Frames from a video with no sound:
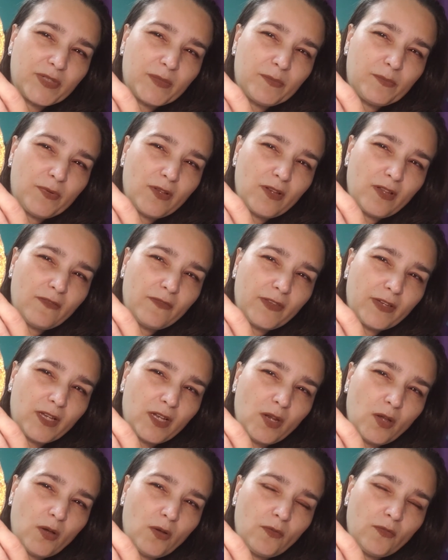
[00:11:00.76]
purple of the
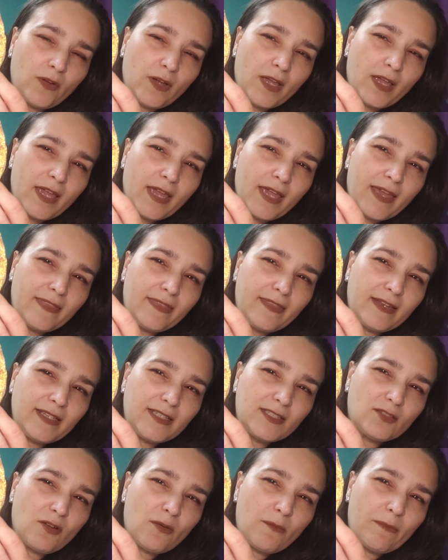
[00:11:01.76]
glove that
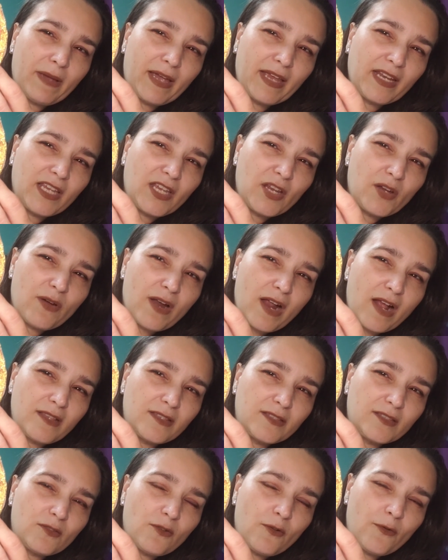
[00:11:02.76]
is combined here
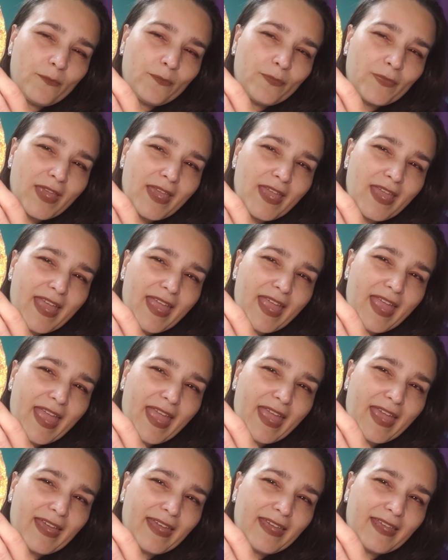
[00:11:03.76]
also.
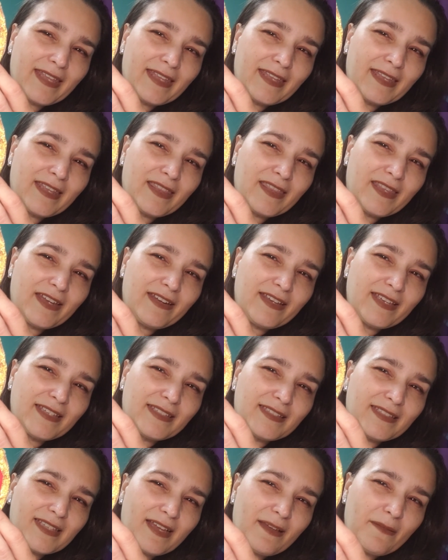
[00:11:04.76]
And there
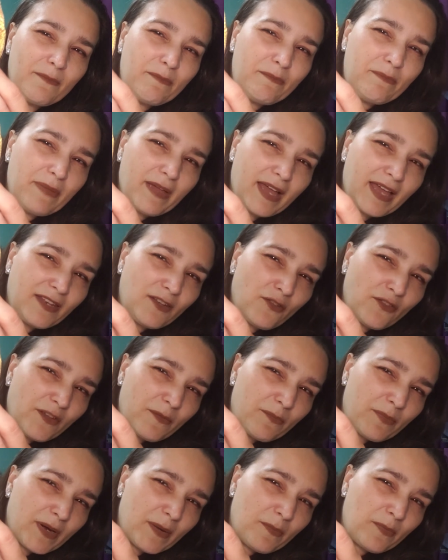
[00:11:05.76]
is another
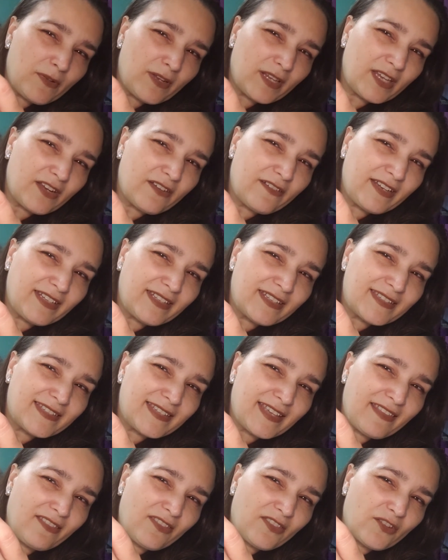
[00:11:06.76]
purple here in the
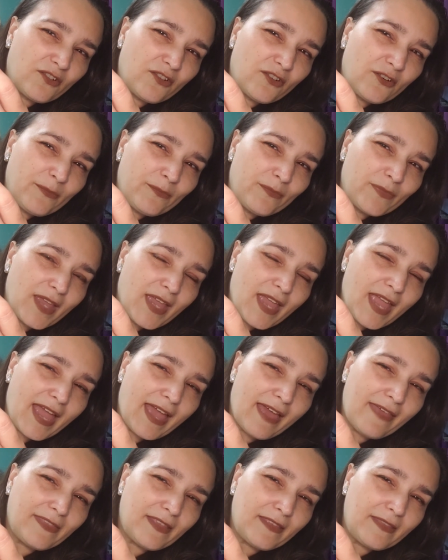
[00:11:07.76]
center,
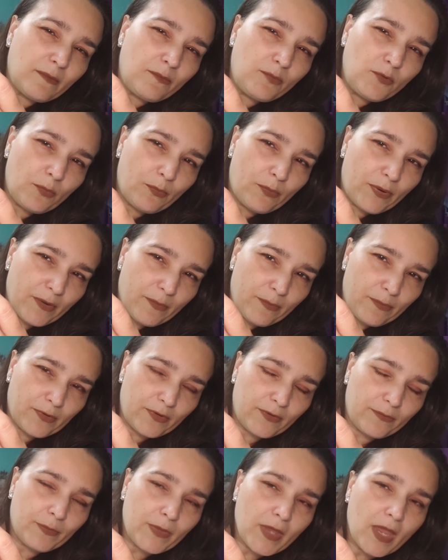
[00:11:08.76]
and then the blue
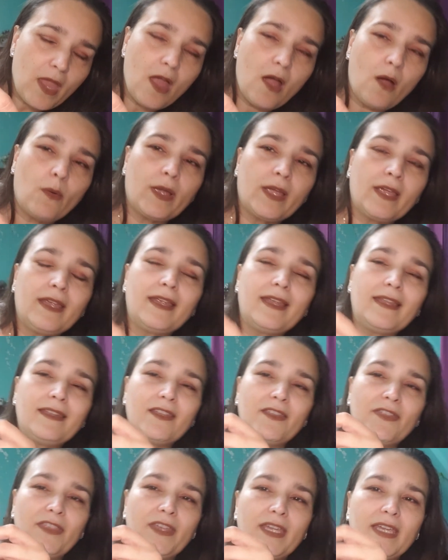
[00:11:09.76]
purple. Okay,
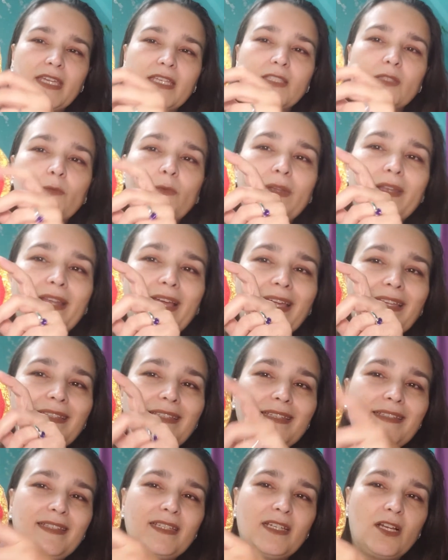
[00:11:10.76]
the thing is, when I
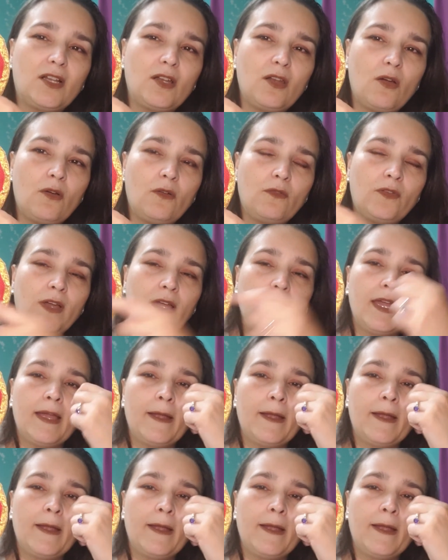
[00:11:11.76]
did the glove,